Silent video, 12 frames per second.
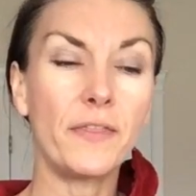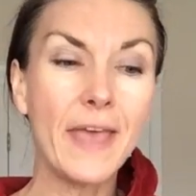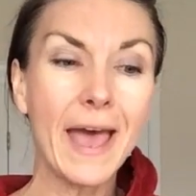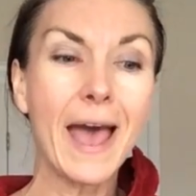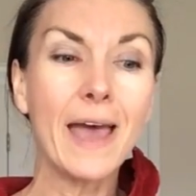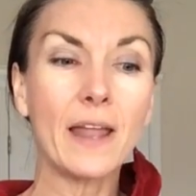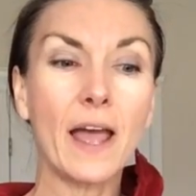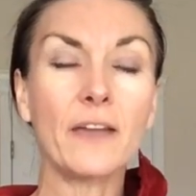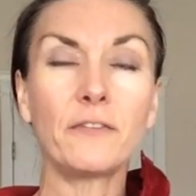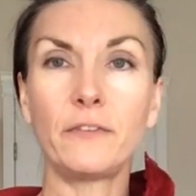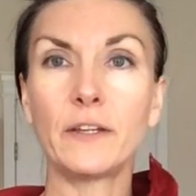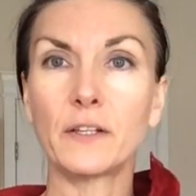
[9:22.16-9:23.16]
that,
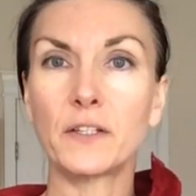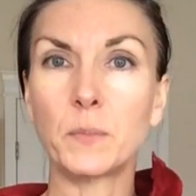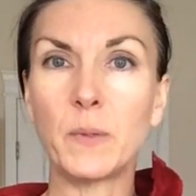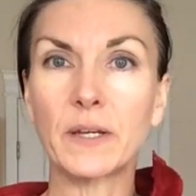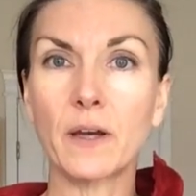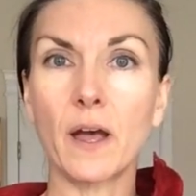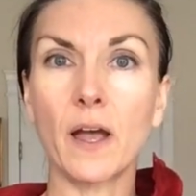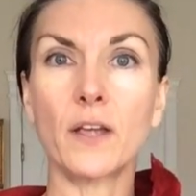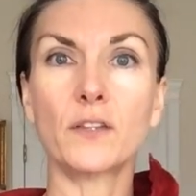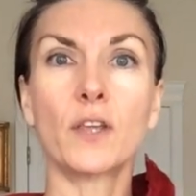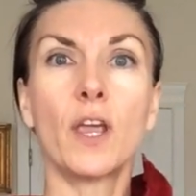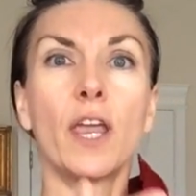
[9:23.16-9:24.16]
I feel, is
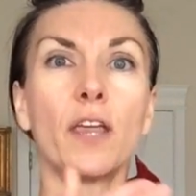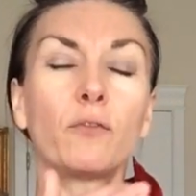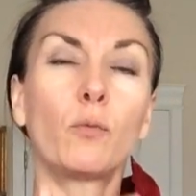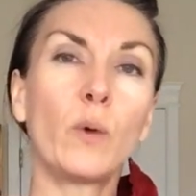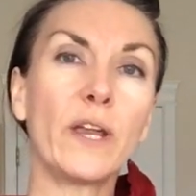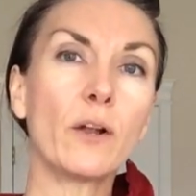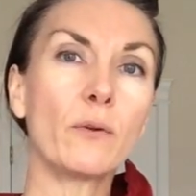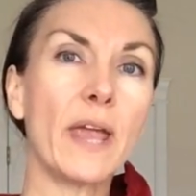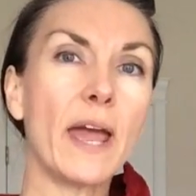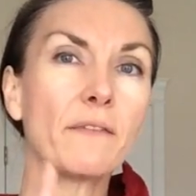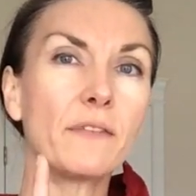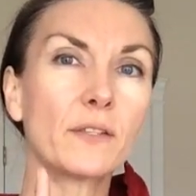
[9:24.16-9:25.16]
because if we don't
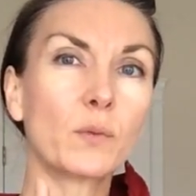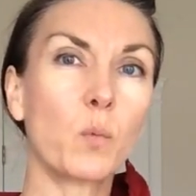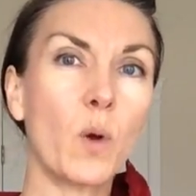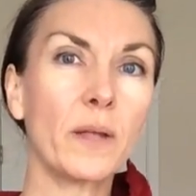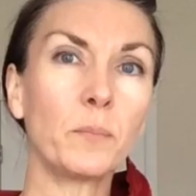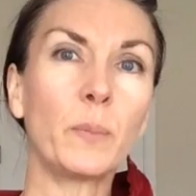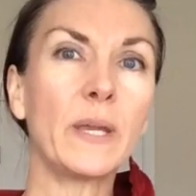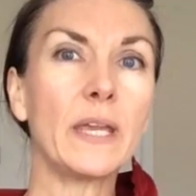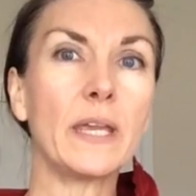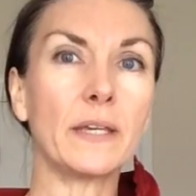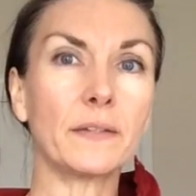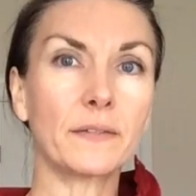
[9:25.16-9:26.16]
have this one
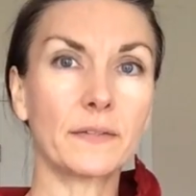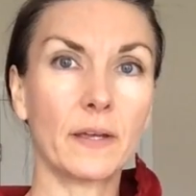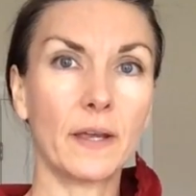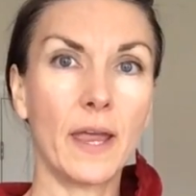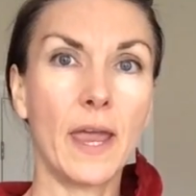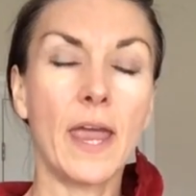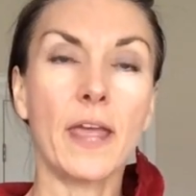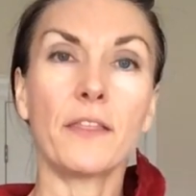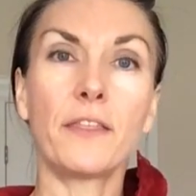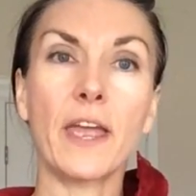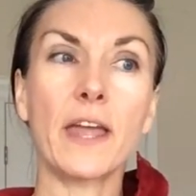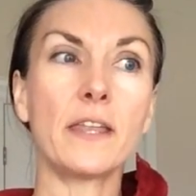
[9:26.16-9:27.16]
piece,
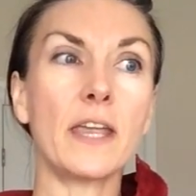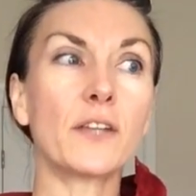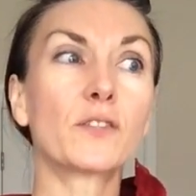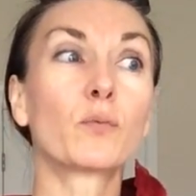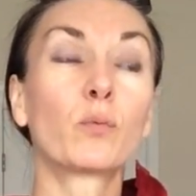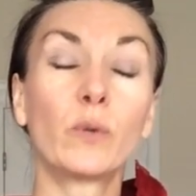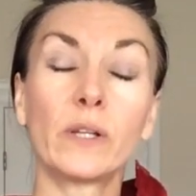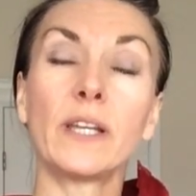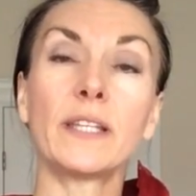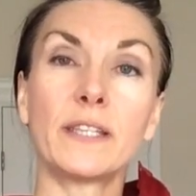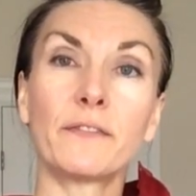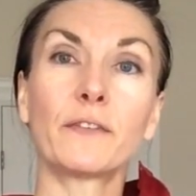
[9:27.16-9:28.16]
then it's
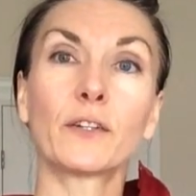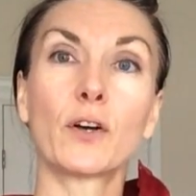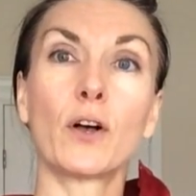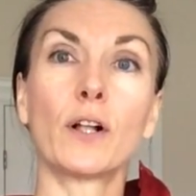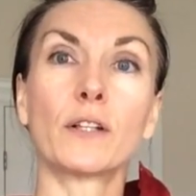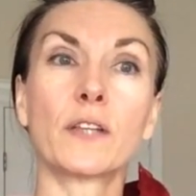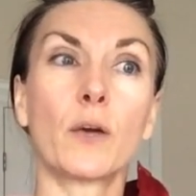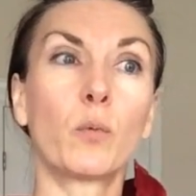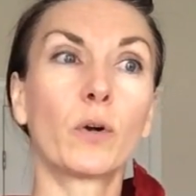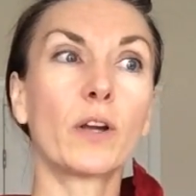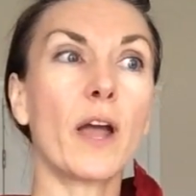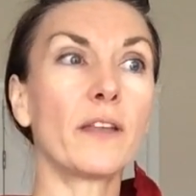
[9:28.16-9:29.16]
really difficult.
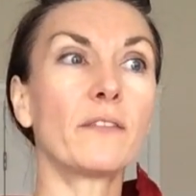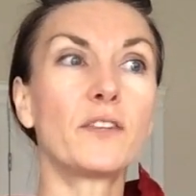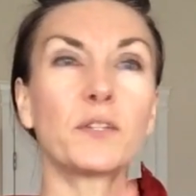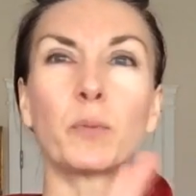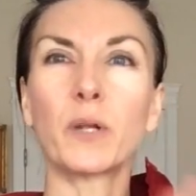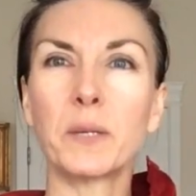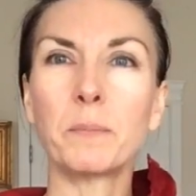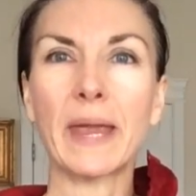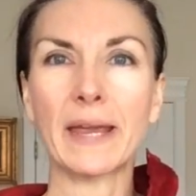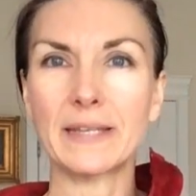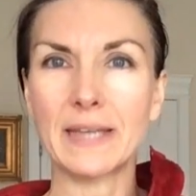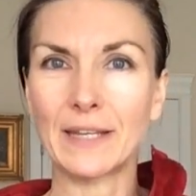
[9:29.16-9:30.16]
We're kind of just putting
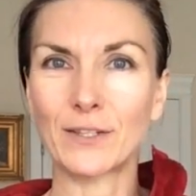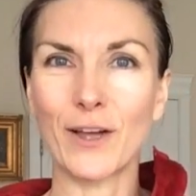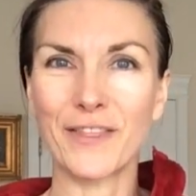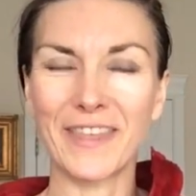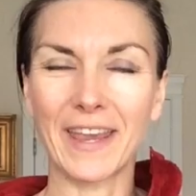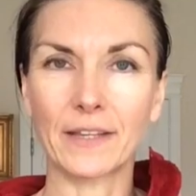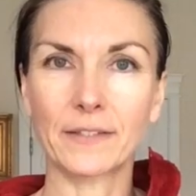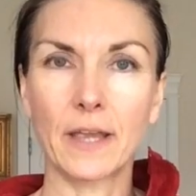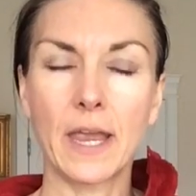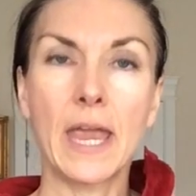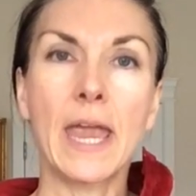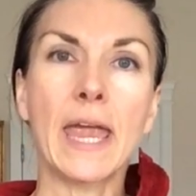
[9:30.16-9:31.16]
Band-Aids on things.
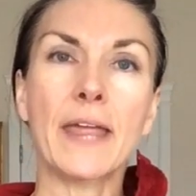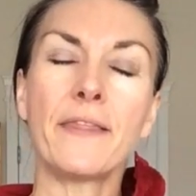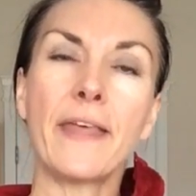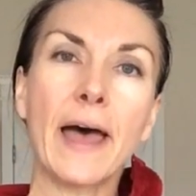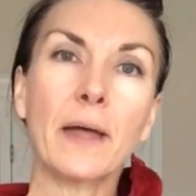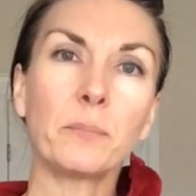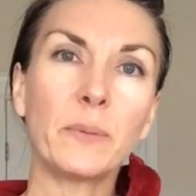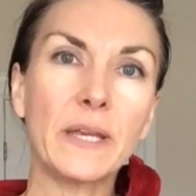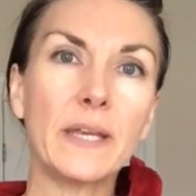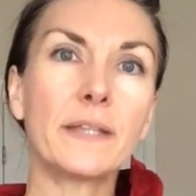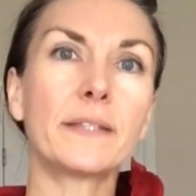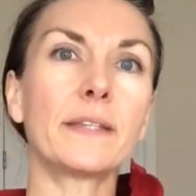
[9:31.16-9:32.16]
And that
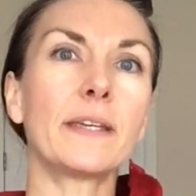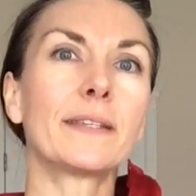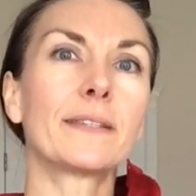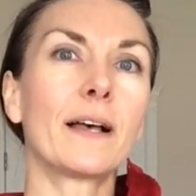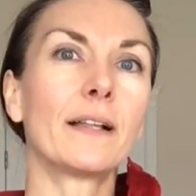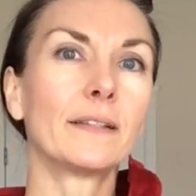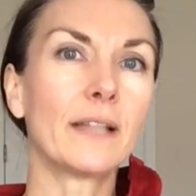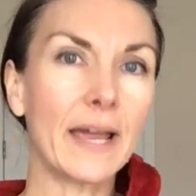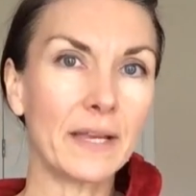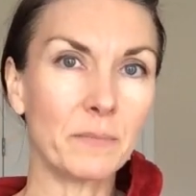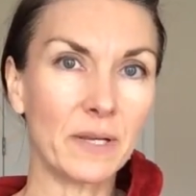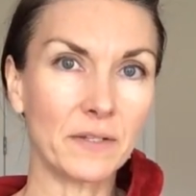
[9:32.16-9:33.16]
piece is
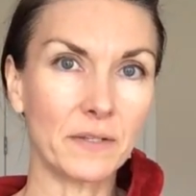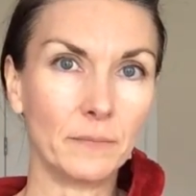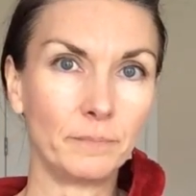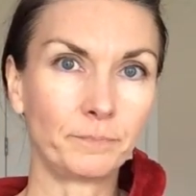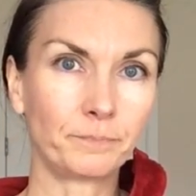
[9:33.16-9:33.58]
alignment.